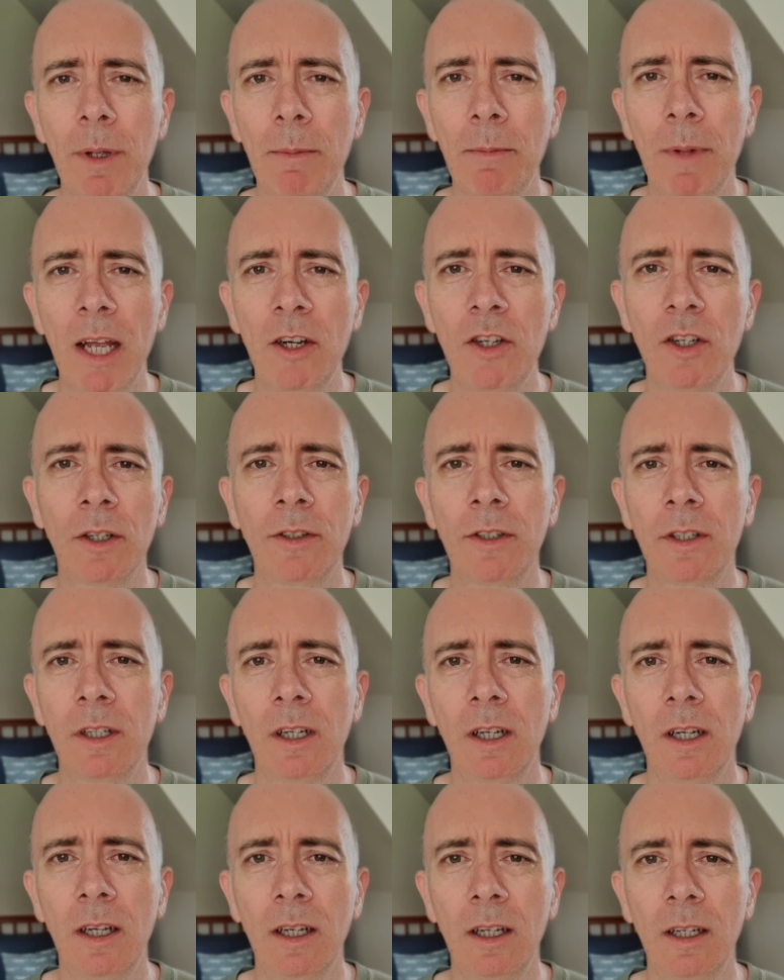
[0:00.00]
measured,
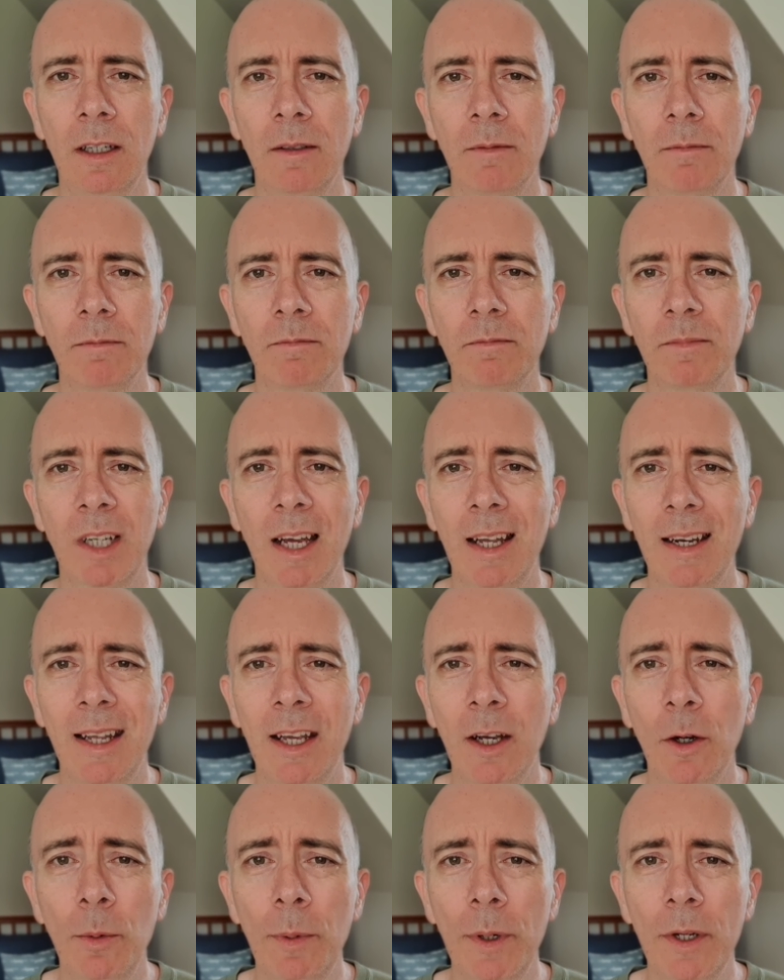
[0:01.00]
can't
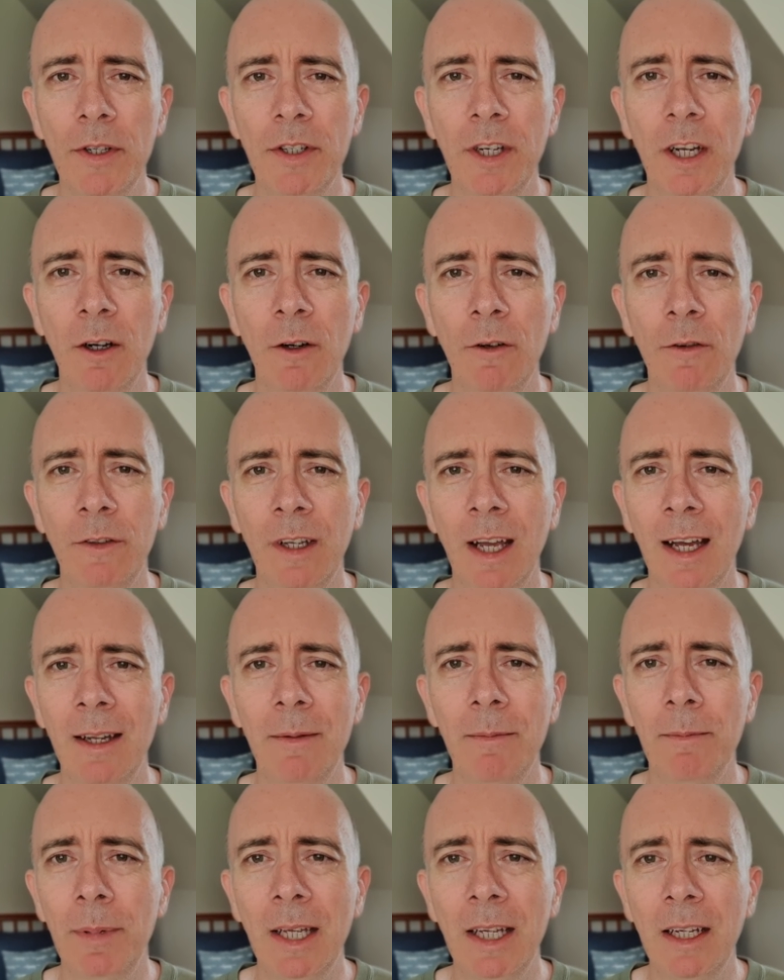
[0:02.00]
help itself,
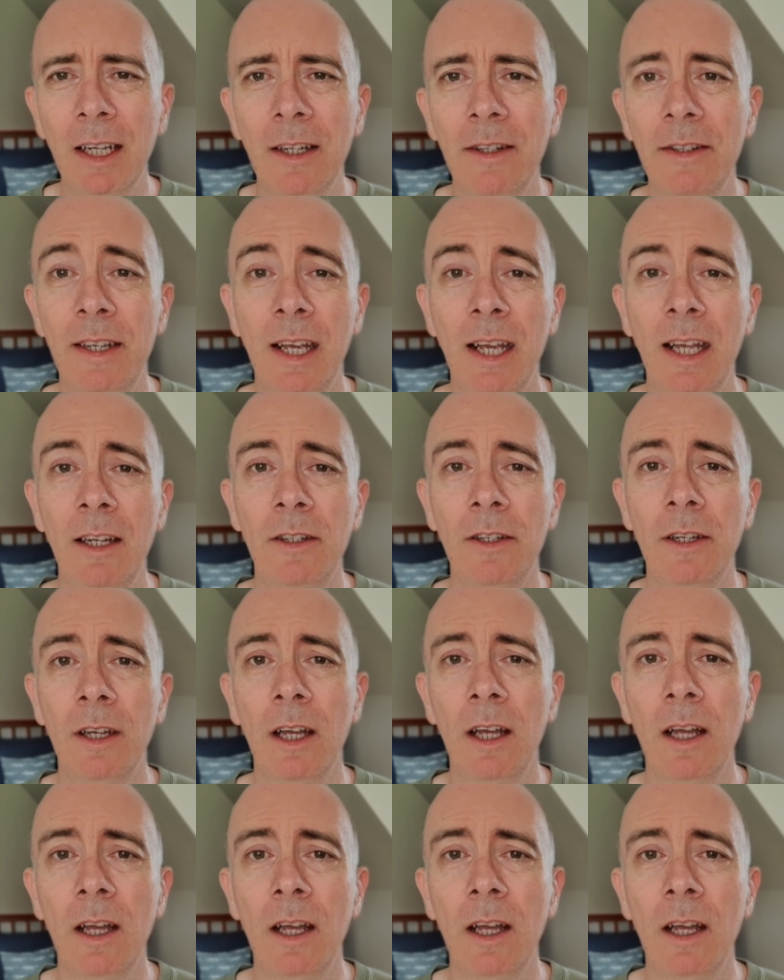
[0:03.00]
can't be contained.